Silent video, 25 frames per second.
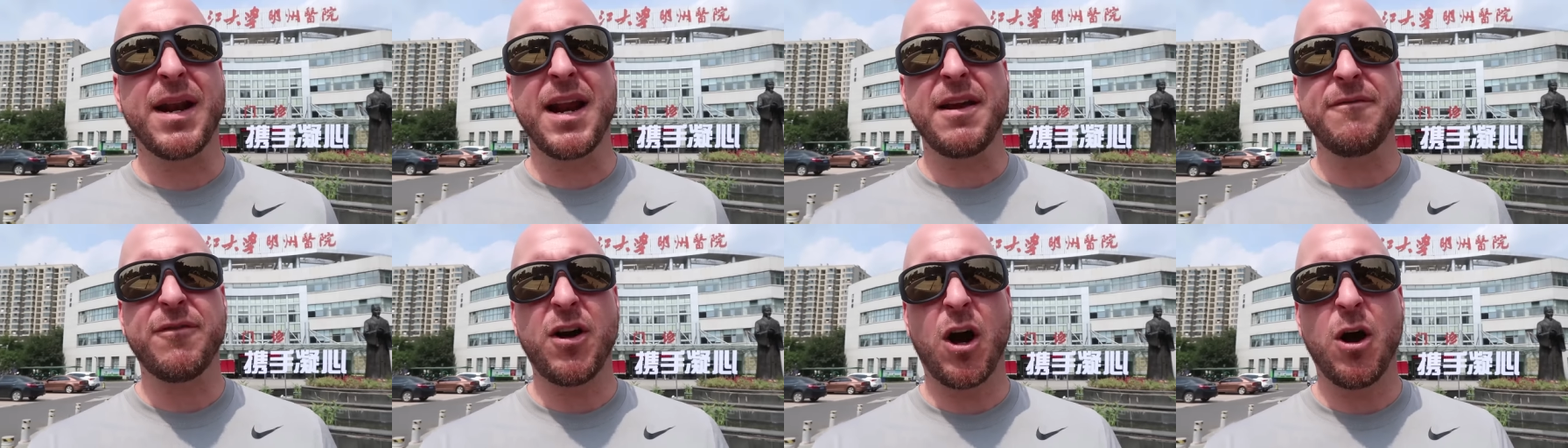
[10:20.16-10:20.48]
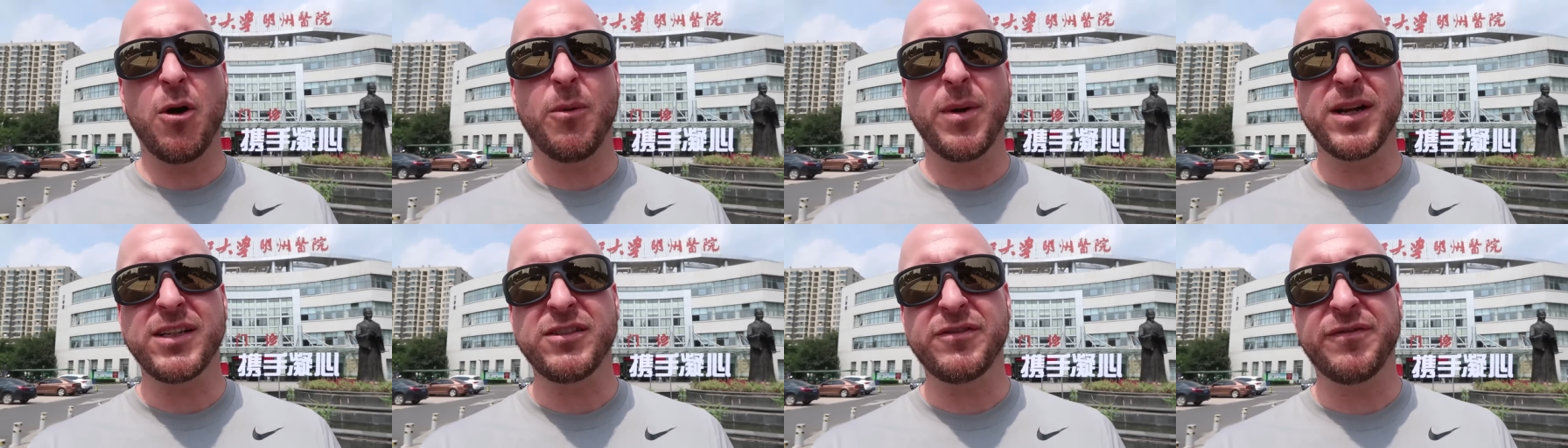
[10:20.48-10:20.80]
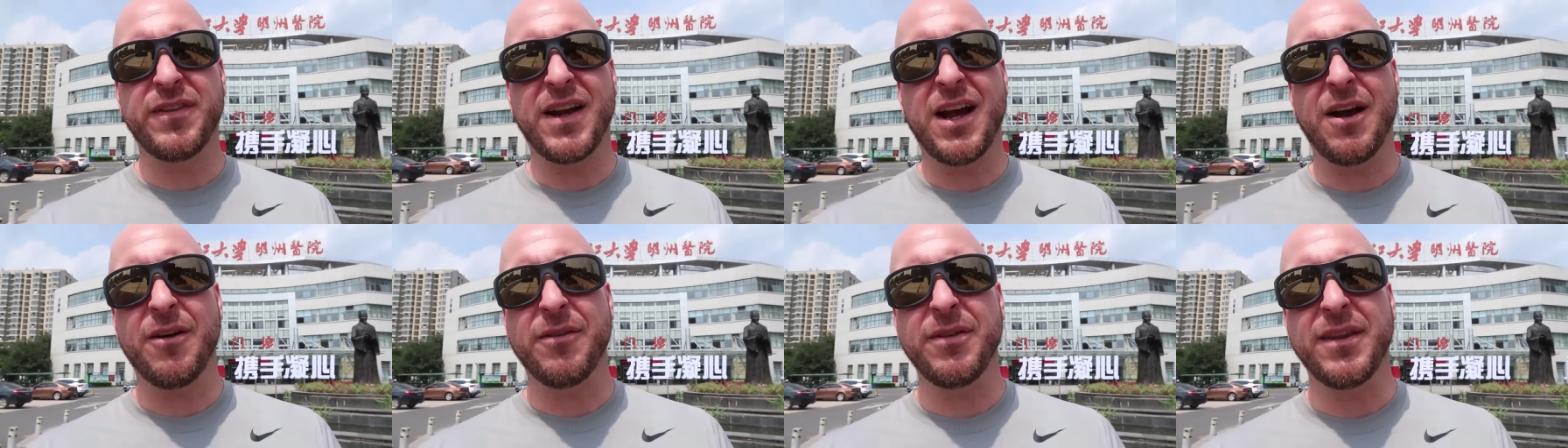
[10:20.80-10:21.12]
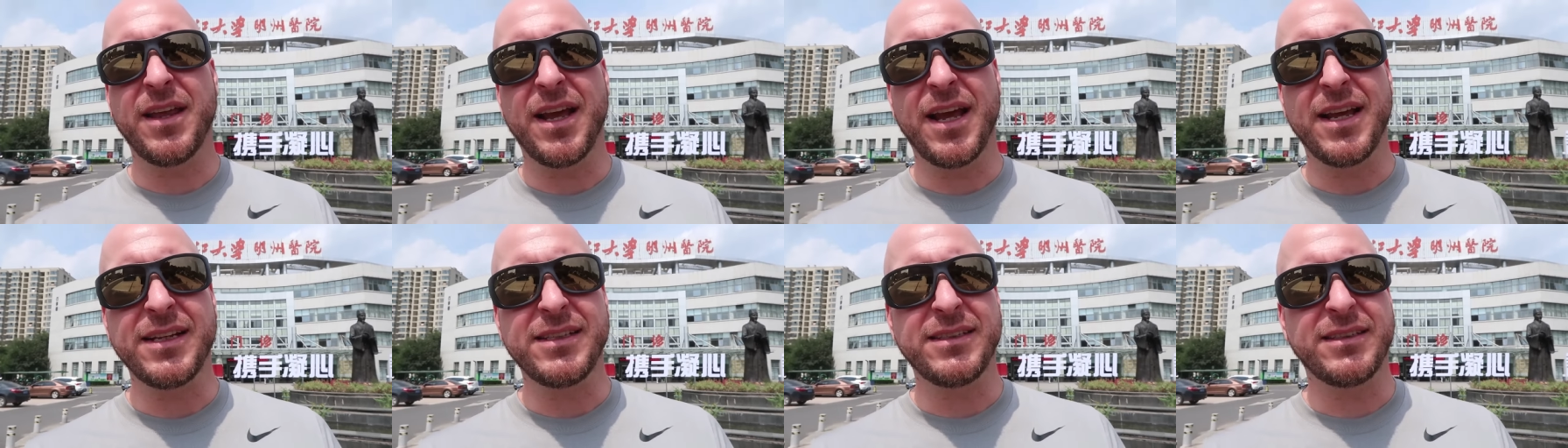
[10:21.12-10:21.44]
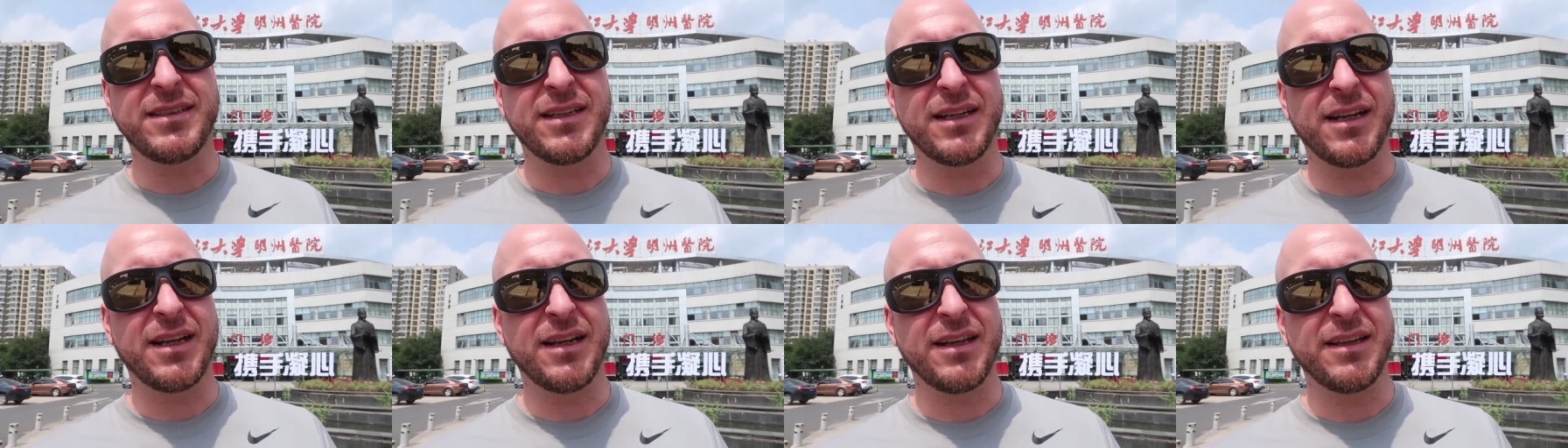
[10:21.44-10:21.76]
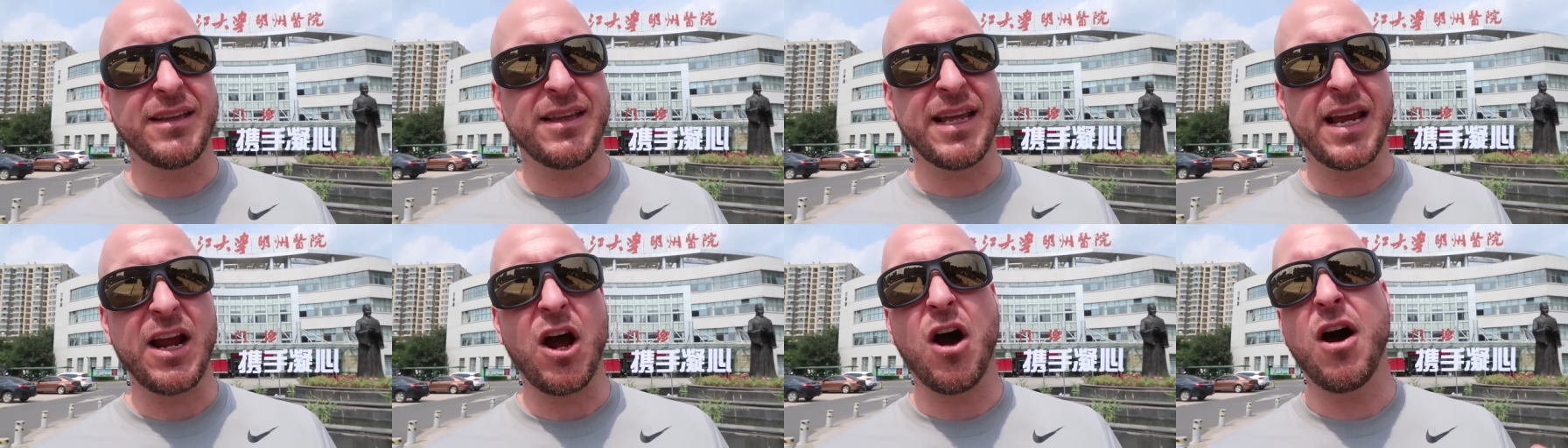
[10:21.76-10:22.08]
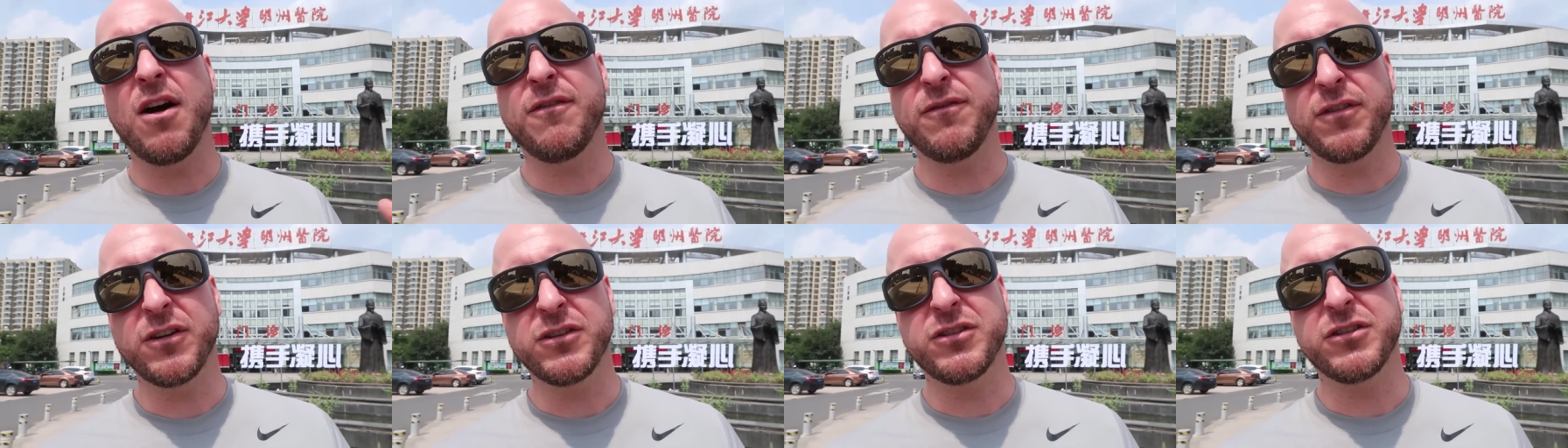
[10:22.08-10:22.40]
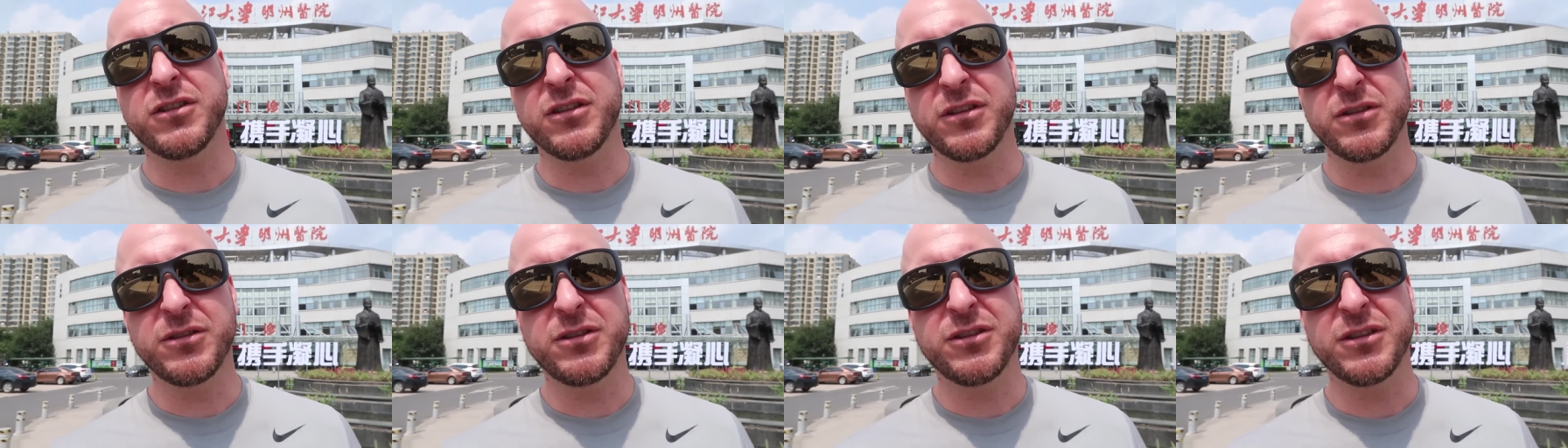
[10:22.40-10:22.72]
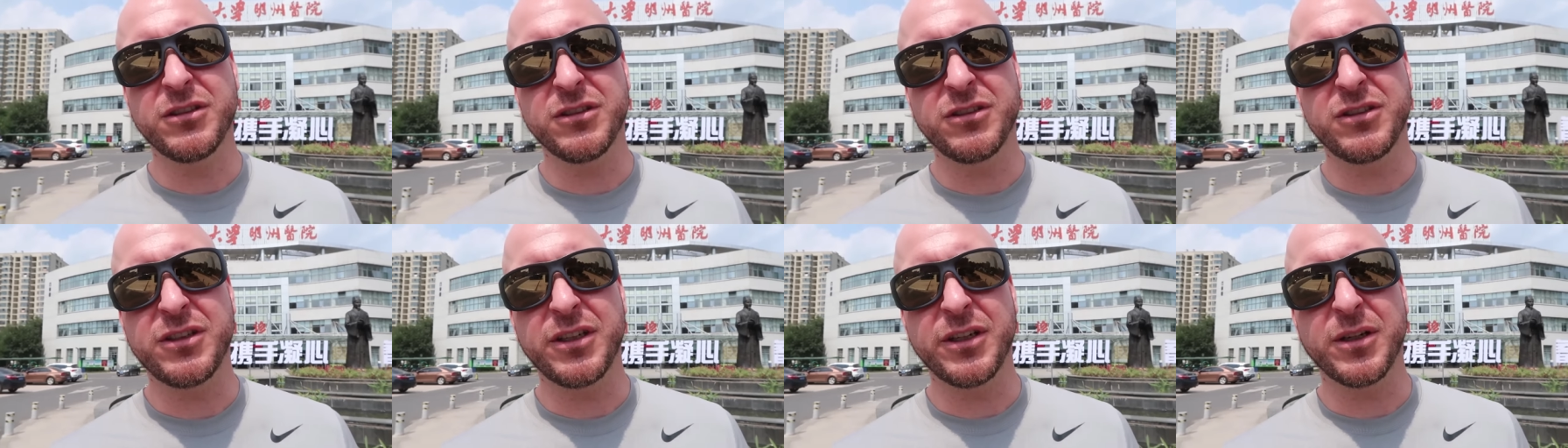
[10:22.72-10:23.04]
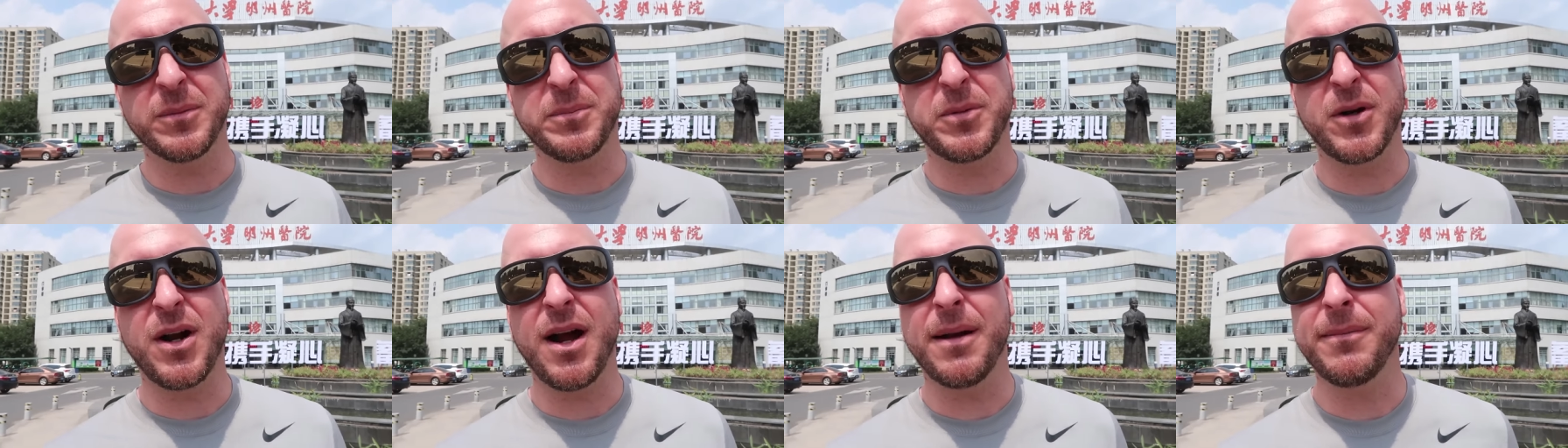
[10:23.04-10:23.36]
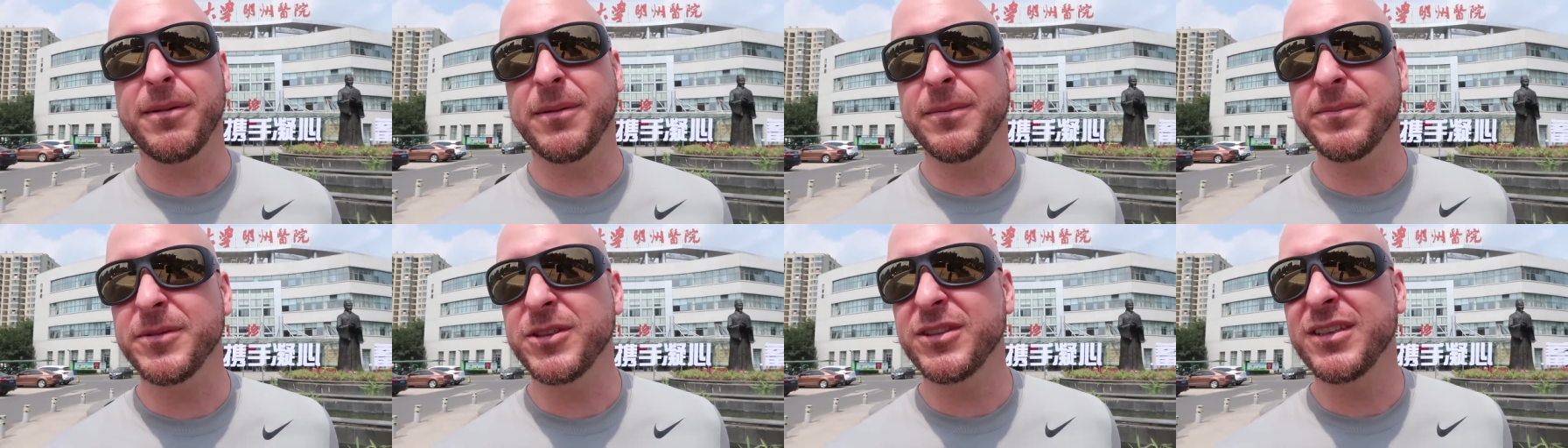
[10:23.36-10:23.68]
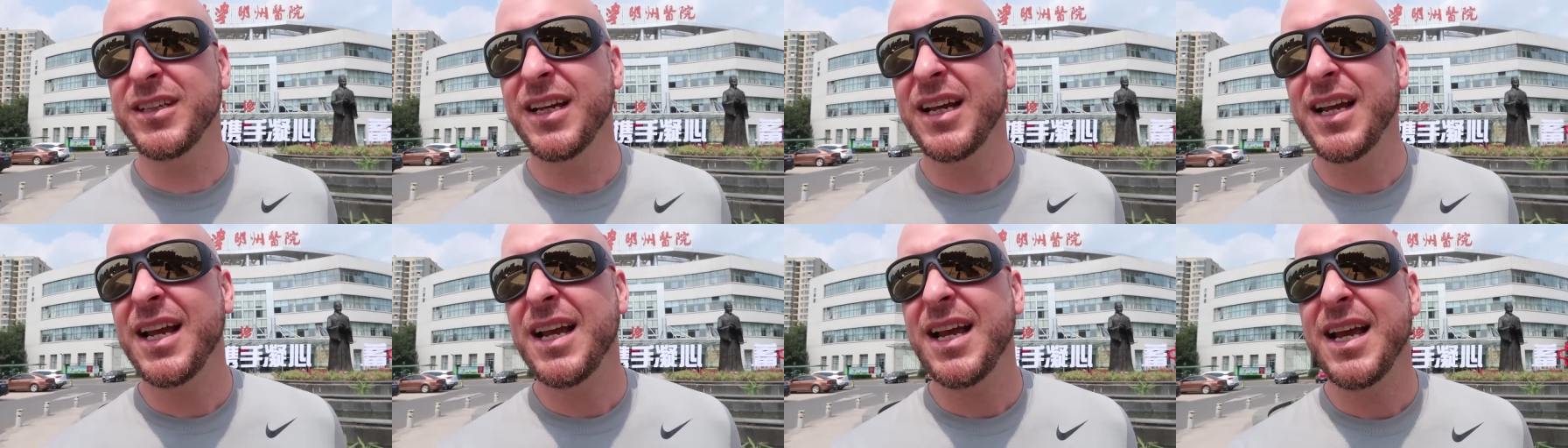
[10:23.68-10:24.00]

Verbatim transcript: but I've always found that they offer solutions to your problems